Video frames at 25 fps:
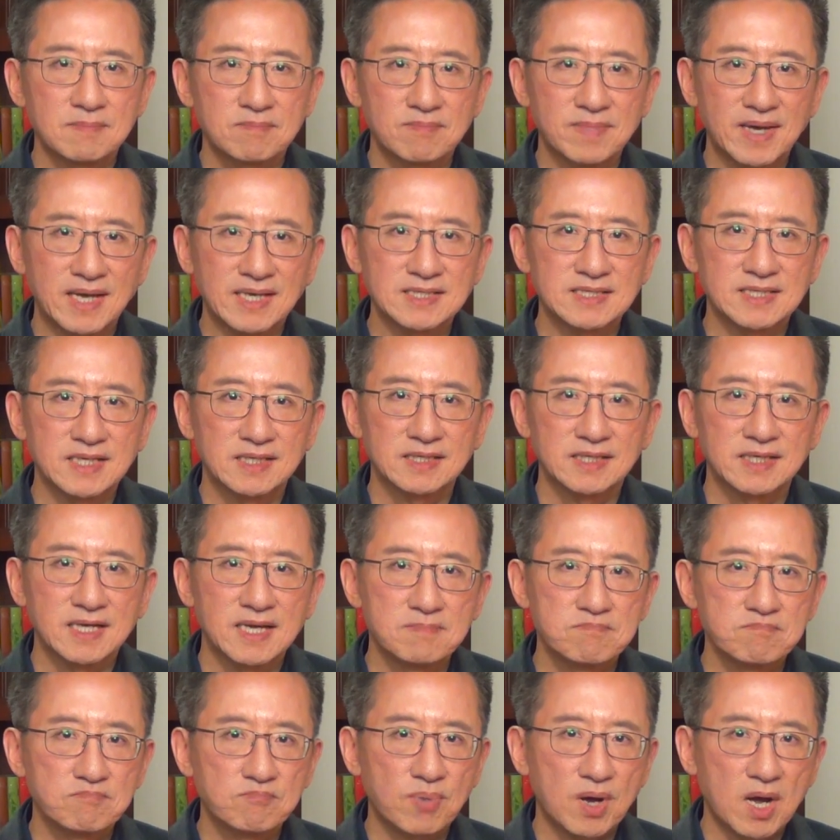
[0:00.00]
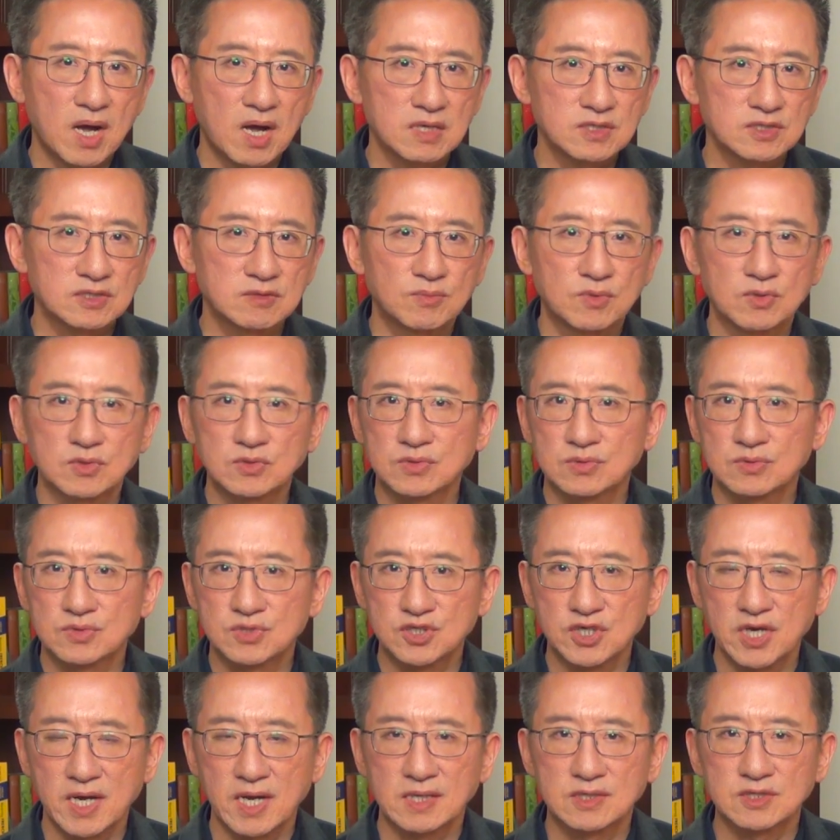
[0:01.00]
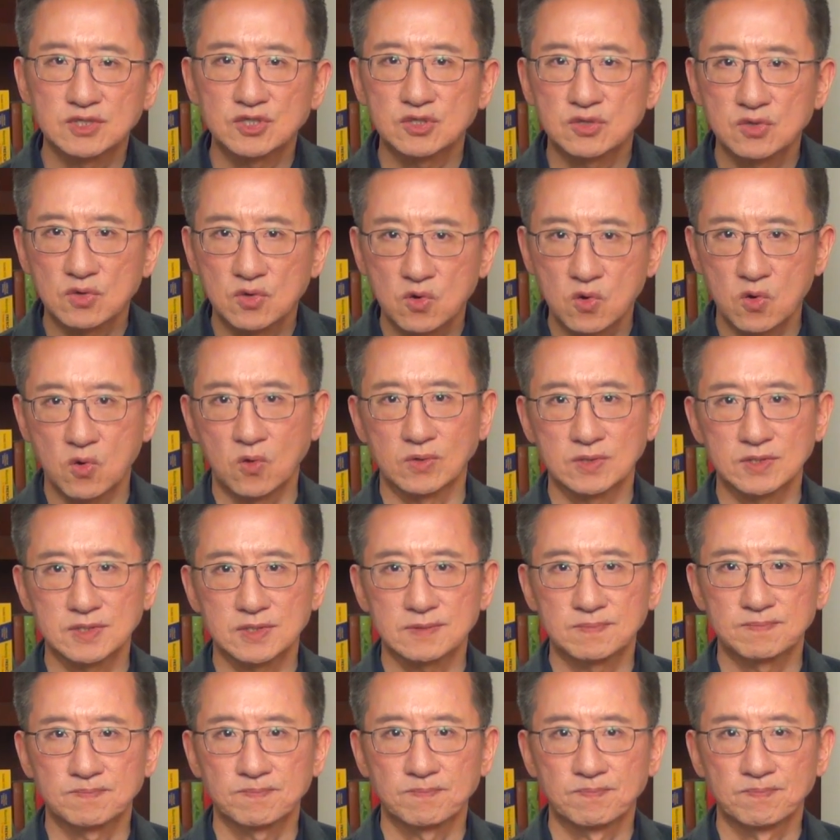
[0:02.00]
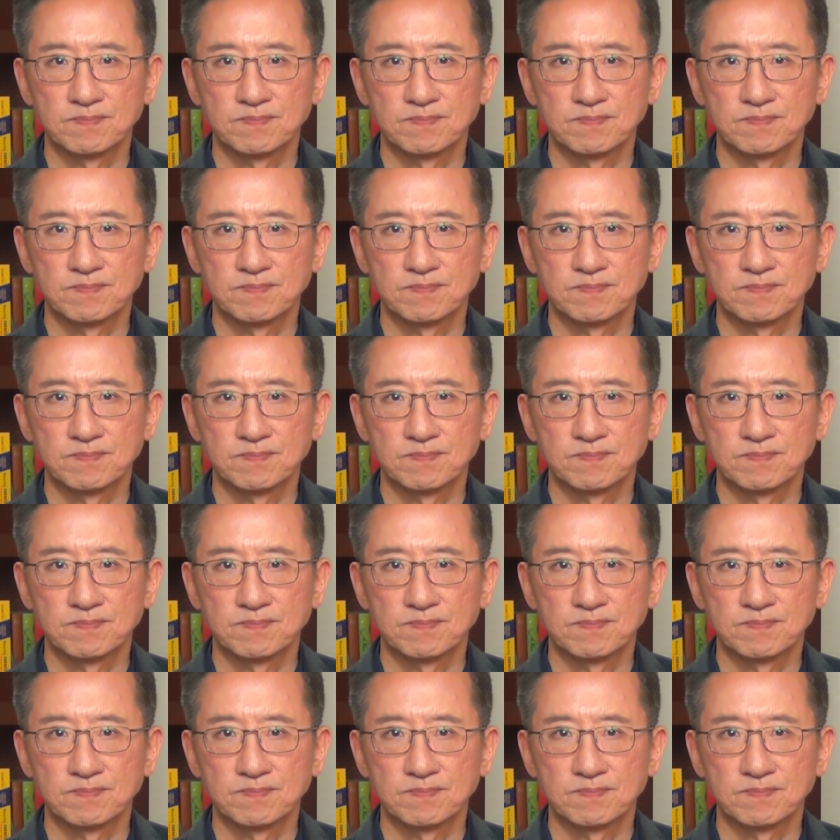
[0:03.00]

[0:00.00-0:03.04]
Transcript: makes it impossible to change course.